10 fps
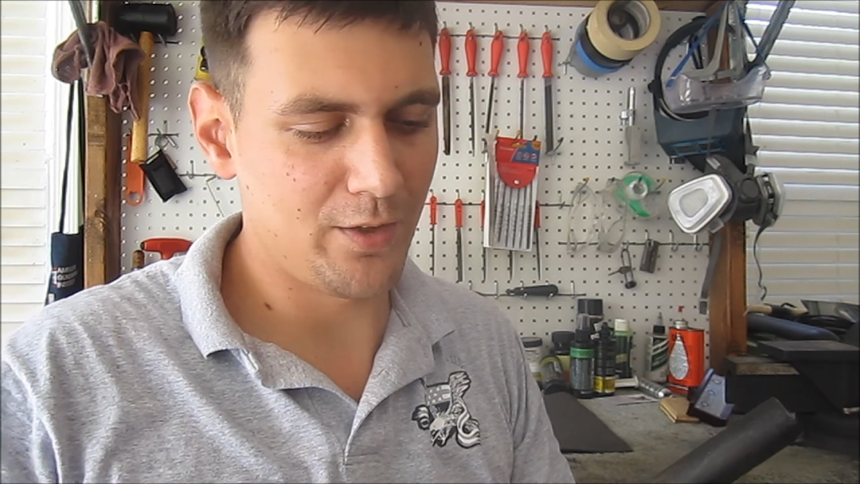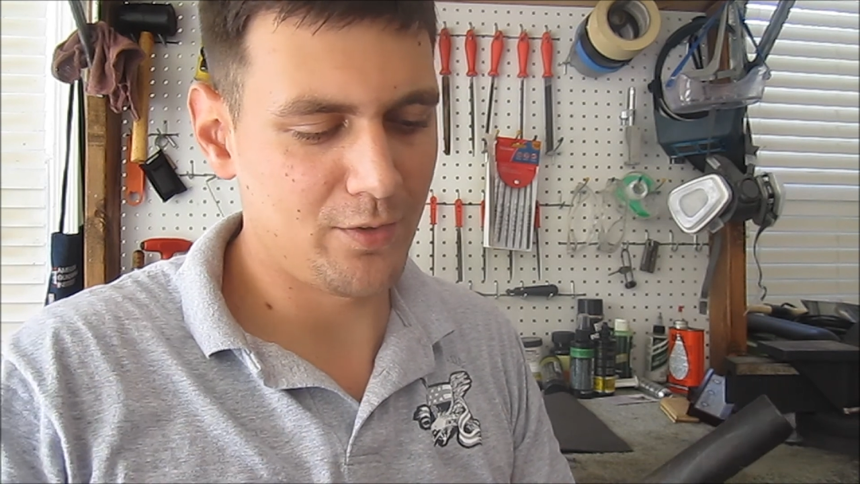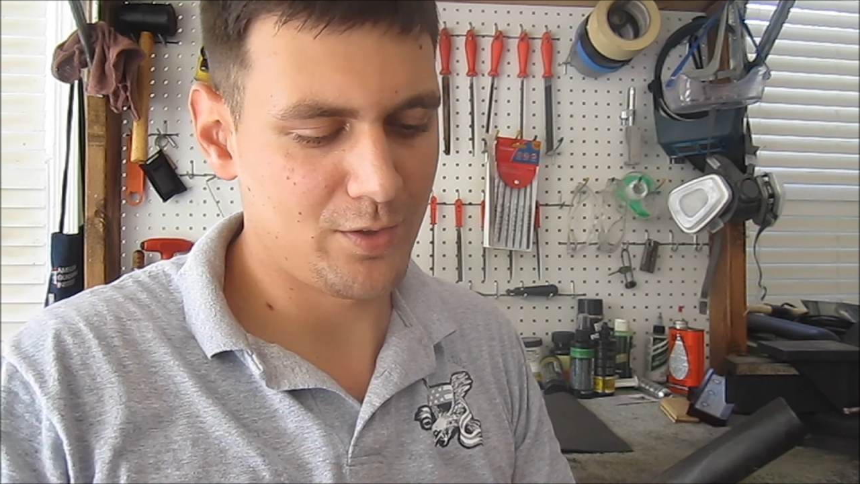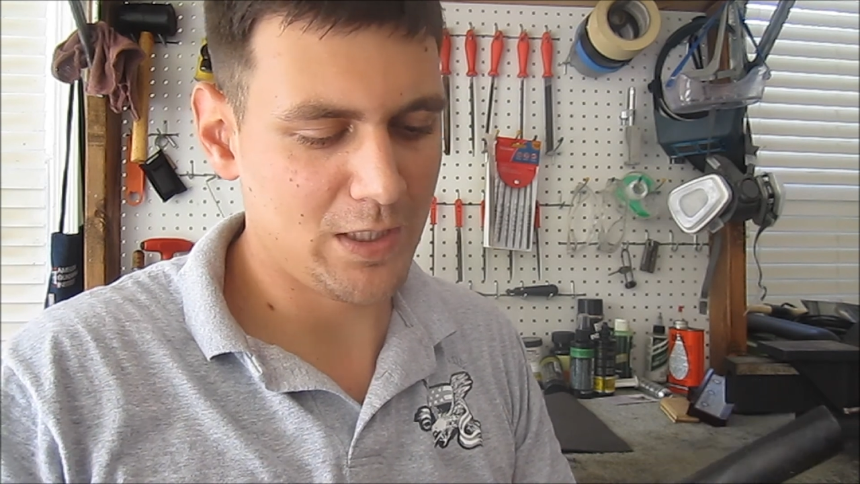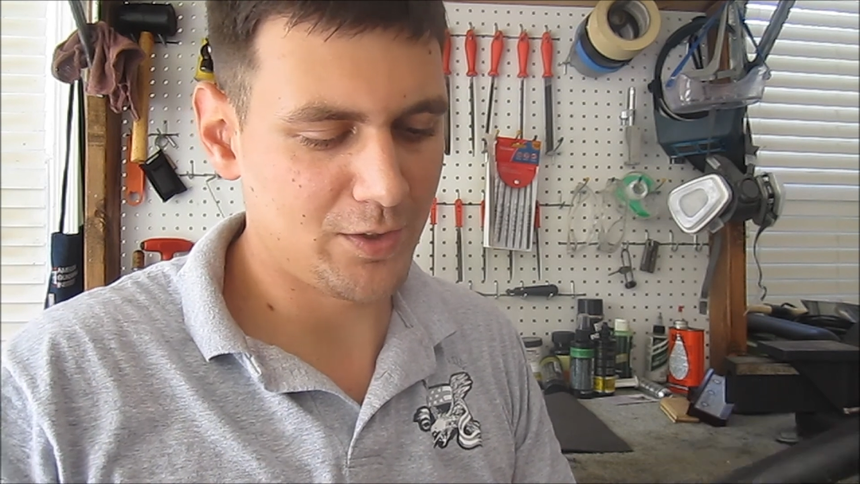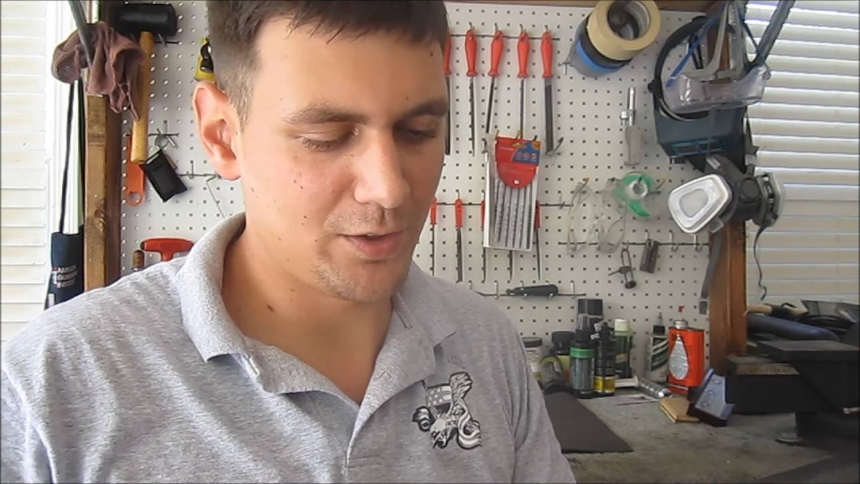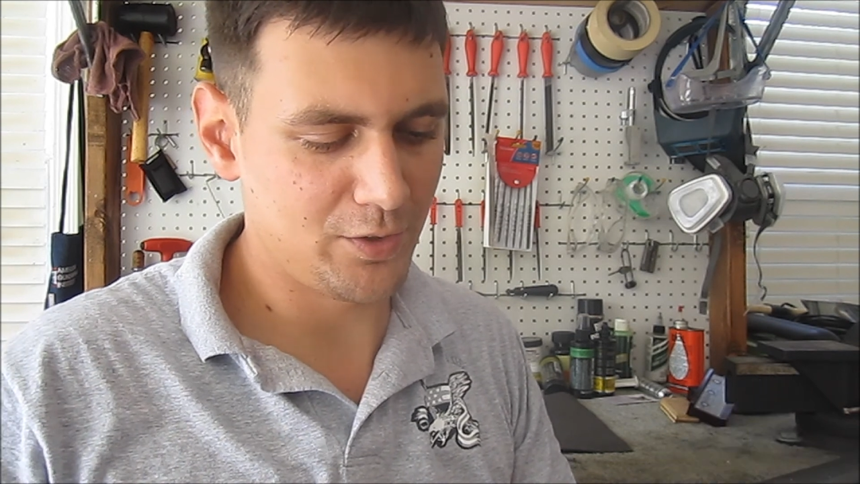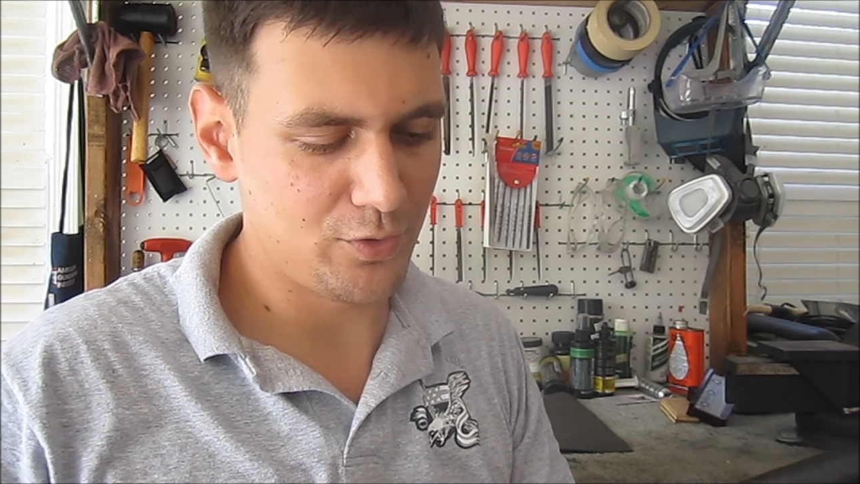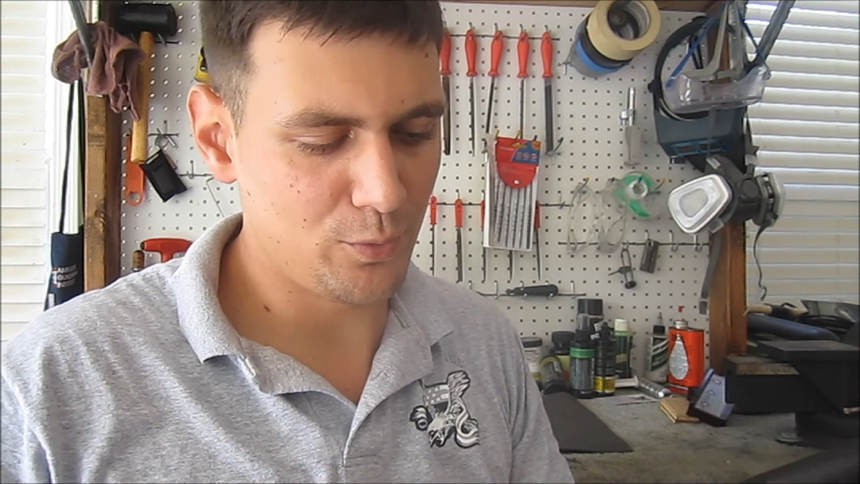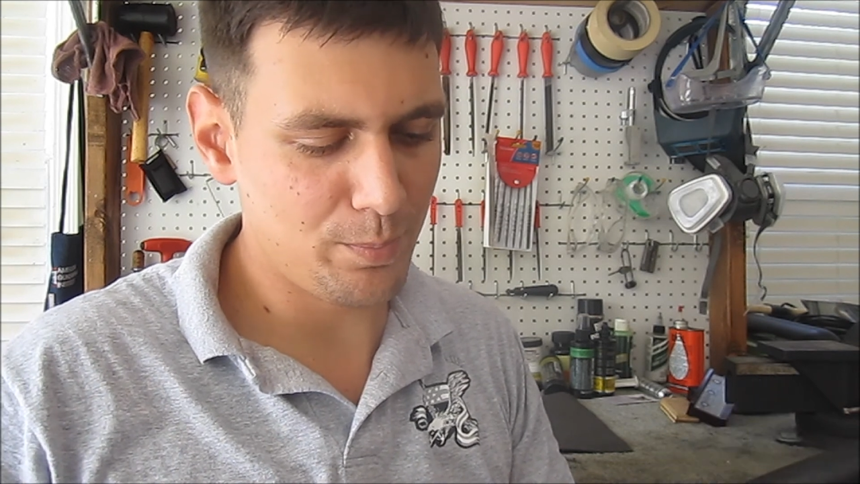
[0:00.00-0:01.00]
there's
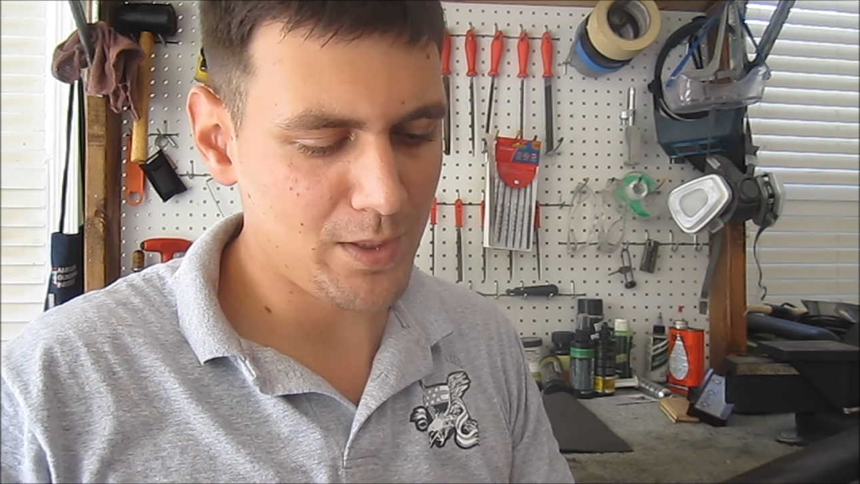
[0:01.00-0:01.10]
actually two